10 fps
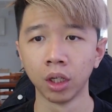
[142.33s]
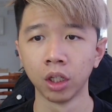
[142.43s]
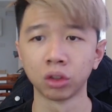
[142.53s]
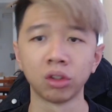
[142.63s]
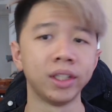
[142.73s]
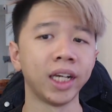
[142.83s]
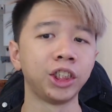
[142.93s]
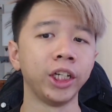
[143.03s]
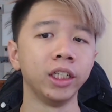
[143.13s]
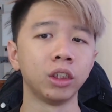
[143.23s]
So the next
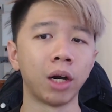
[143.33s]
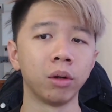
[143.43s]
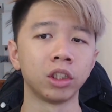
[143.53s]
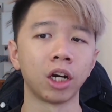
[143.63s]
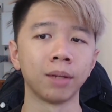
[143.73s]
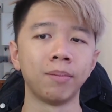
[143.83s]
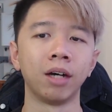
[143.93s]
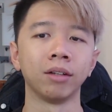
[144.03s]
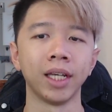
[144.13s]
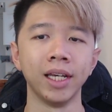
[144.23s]
change I want to talk
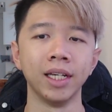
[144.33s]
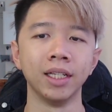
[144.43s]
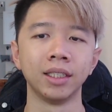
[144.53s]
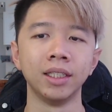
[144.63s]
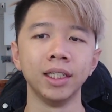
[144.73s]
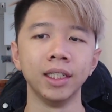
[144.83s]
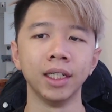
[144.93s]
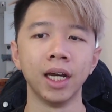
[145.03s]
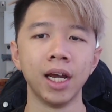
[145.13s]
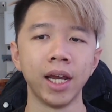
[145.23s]
about is the
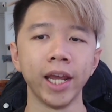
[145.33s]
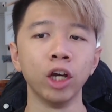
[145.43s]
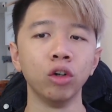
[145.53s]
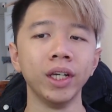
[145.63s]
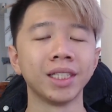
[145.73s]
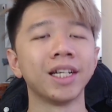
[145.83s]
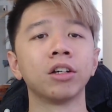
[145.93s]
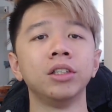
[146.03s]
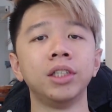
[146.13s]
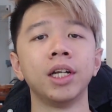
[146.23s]
AoE is now
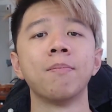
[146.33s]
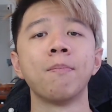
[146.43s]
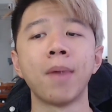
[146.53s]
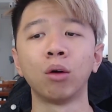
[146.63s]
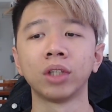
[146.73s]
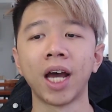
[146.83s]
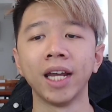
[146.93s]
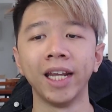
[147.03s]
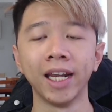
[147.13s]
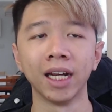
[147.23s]
considered
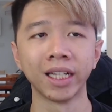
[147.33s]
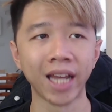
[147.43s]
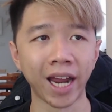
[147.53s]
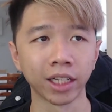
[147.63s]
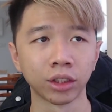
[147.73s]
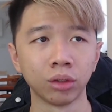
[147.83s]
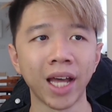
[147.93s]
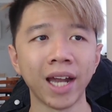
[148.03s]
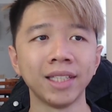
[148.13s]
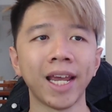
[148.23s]
multi-hit attack. So
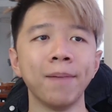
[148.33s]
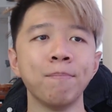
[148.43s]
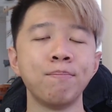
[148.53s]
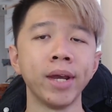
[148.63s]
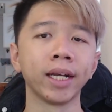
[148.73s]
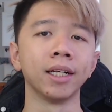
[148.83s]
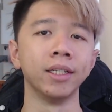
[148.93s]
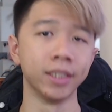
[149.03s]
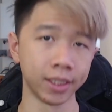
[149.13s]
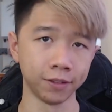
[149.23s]
that is a big
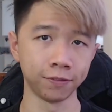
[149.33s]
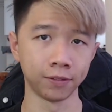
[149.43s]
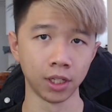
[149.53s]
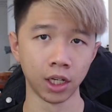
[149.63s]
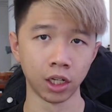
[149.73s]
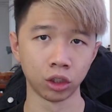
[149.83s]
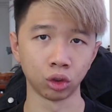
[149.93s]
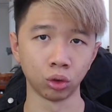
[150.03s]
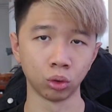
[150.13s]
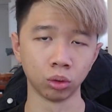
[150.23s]
nerf
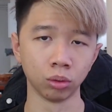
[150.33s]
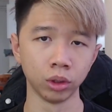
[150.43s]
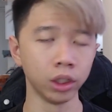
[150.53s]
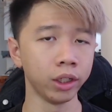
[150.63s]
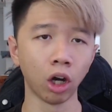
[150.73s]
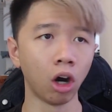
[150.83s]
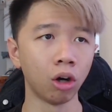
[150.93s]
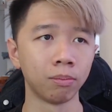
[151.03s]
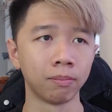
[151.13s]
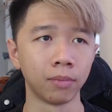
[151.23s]
to nearly
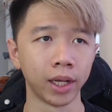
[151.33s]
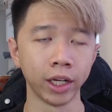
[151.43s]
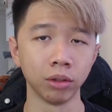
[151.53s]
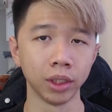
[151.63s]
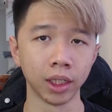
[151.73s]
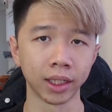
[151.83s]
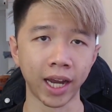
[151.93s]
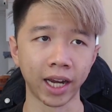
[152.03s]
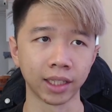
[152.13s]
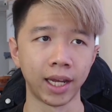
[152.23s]
all AoE
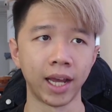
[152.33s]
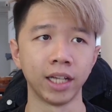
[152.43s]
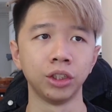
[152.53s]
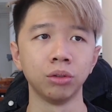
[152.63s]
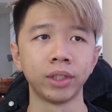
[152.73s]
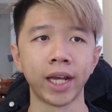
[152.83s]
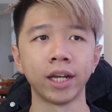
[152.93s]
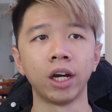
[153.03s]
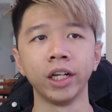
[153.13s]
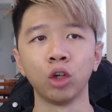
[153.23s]
attacks, as you
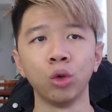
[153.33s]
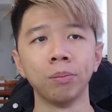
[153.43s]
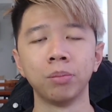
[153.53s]
cannot equip